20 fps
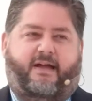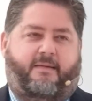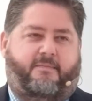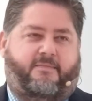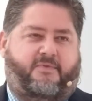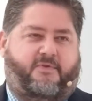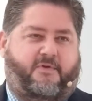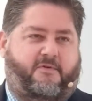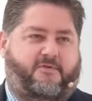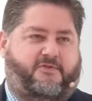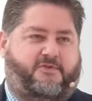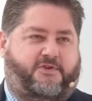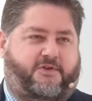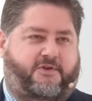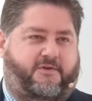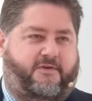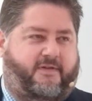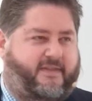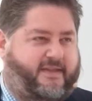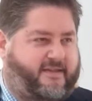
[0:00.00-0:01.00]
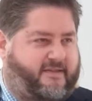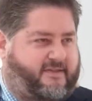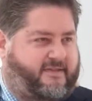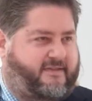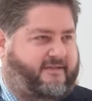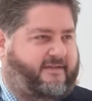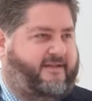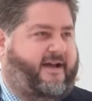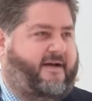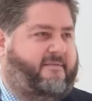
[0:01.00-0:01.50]
So it was true in this
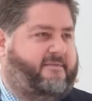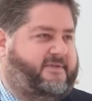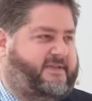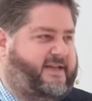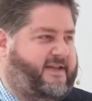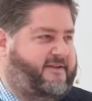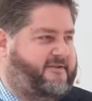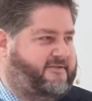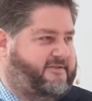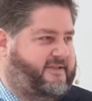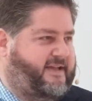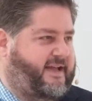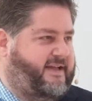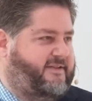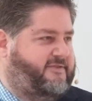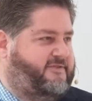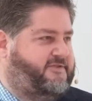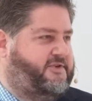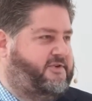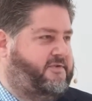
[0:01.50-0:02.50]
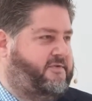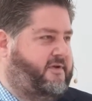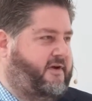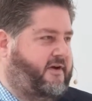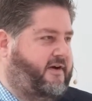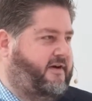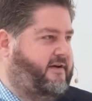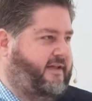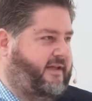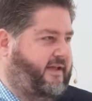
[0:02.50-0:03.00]
commentator's day. It's true in
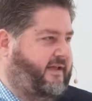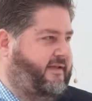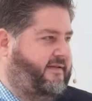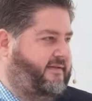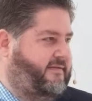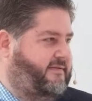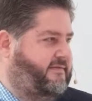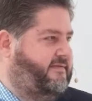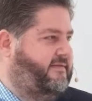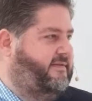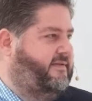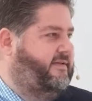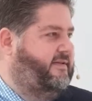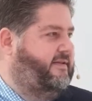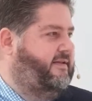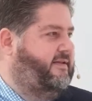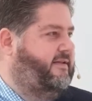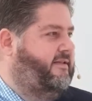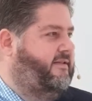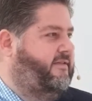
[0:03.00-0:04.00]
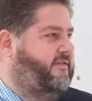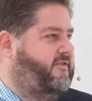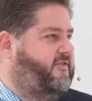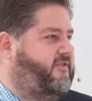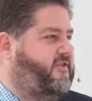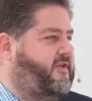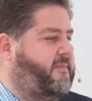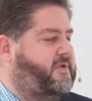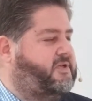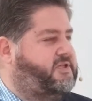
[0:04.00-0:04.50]
our day. There's
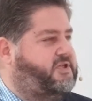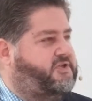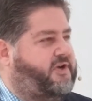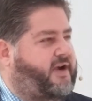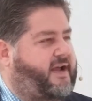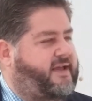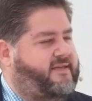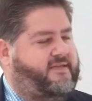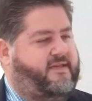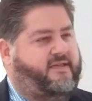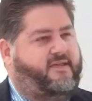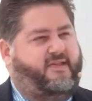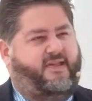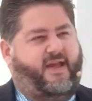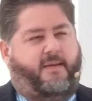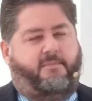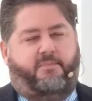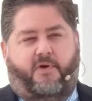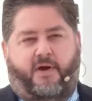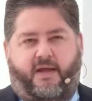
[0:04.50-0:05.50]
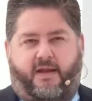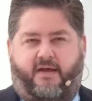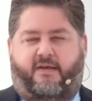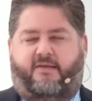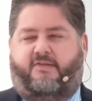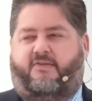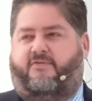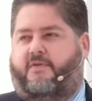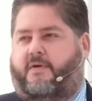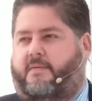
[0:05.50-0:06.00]
so much that tries to separate
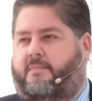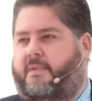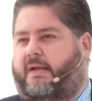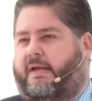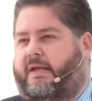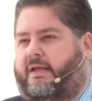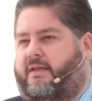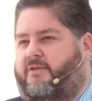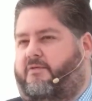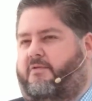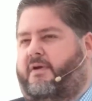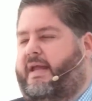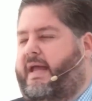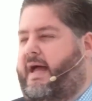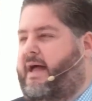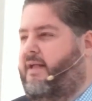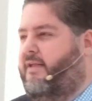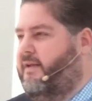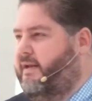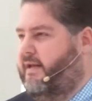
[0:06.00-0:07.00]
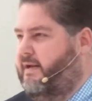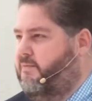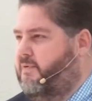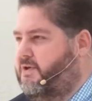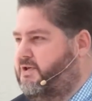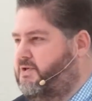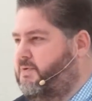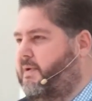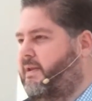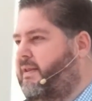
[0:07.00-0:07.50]
us from the reality in
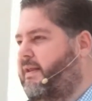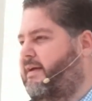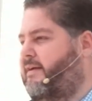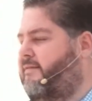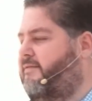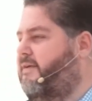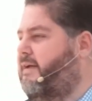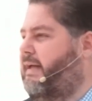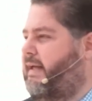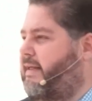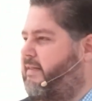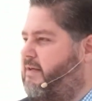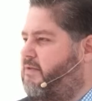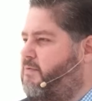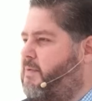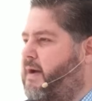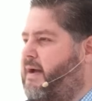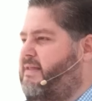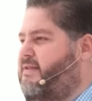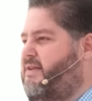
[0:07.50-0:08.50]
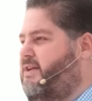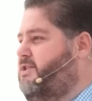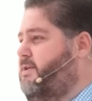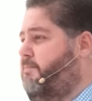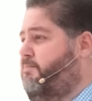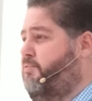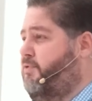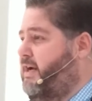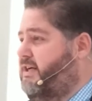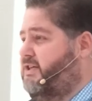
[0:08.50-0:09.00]
which we live. That's why it's such a
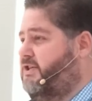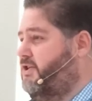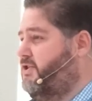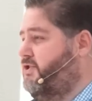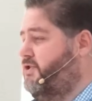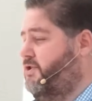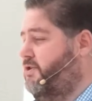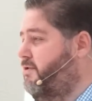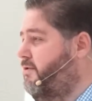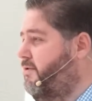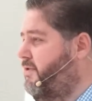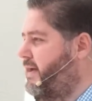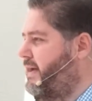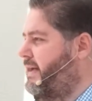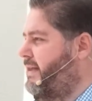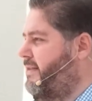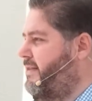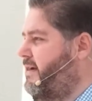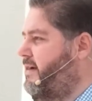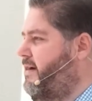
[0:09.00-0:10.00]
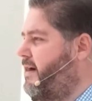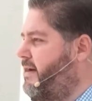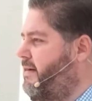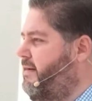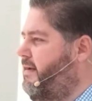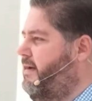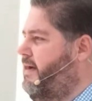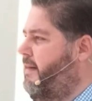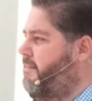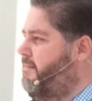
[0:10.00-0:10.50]
precious truth that God
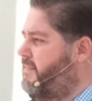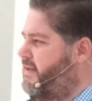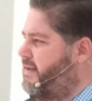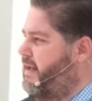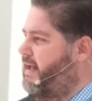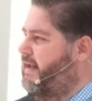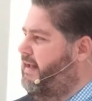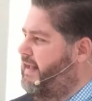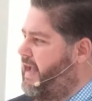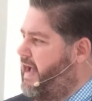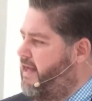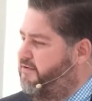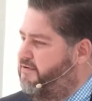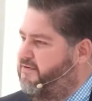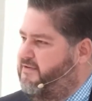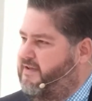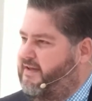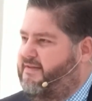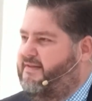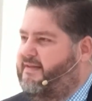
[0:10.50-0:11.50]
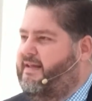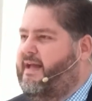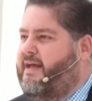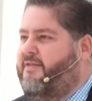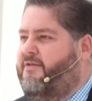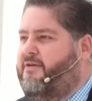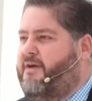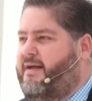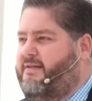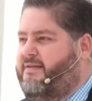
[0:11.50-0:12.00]
comes and gathers us
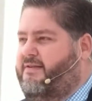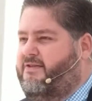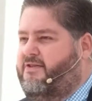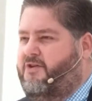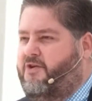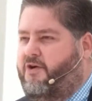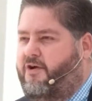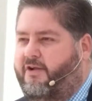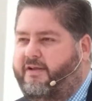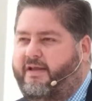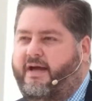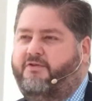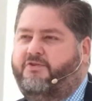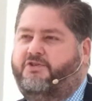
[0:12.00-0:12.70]
together as his called out